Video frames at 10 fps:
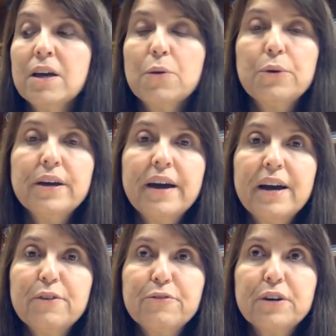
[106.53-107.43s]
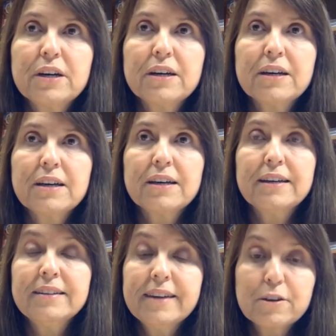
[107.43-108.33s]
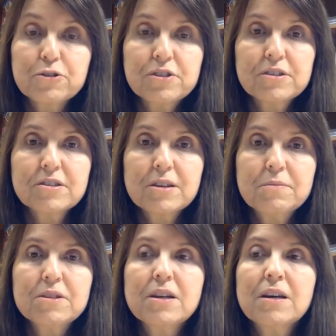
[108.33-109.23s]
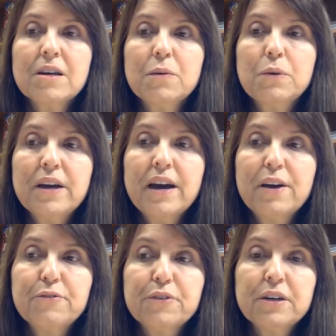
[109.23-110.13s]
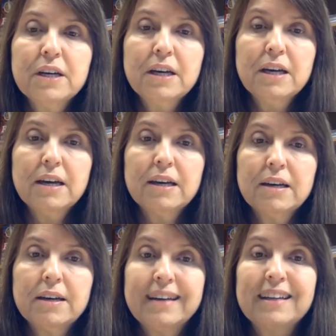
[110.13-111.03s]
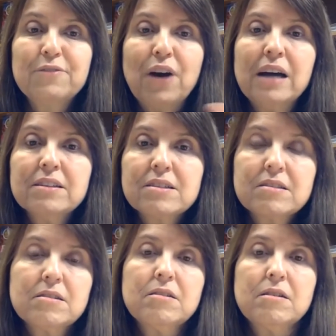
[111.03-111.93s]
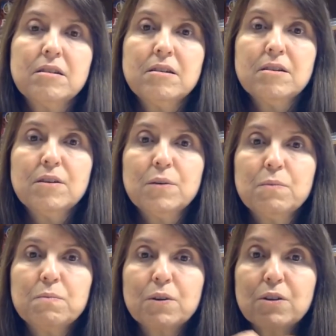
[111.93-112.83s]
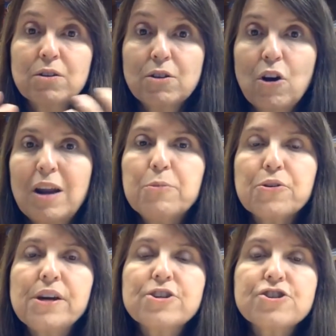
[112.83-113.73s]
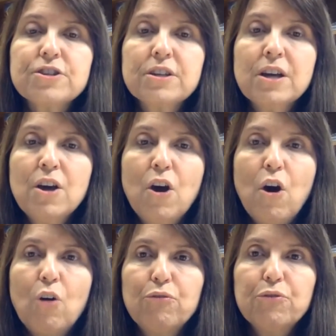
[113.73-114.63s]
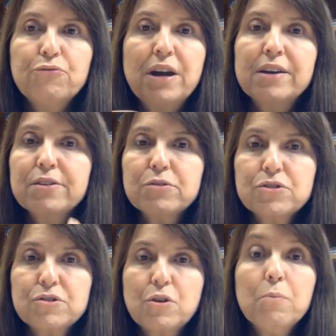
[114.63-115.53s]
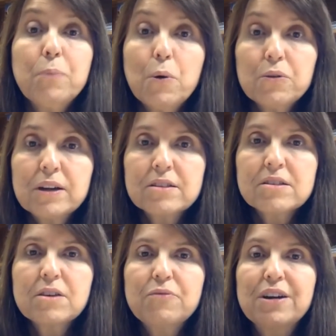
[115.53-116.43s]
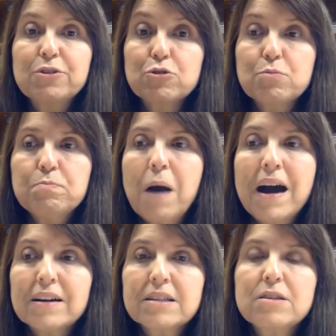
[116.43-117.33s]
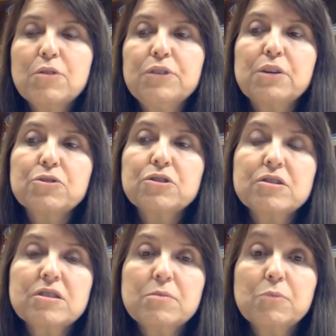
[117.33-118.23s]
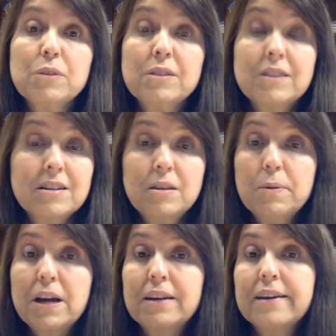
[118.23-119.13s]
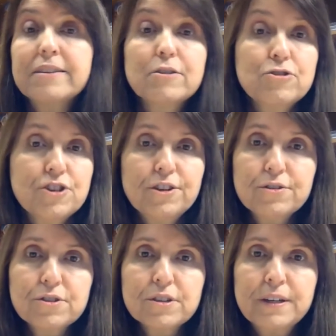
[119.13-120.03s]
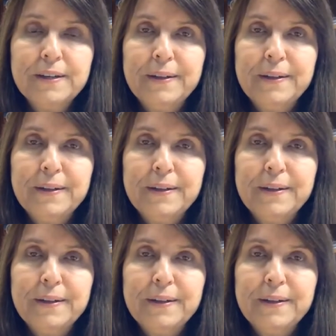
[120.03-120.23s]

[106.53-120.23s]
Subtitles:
We have in the ecosystems, we have an advanced collaboration of various components, various parts of the ecosystem that are typically heterogeneous,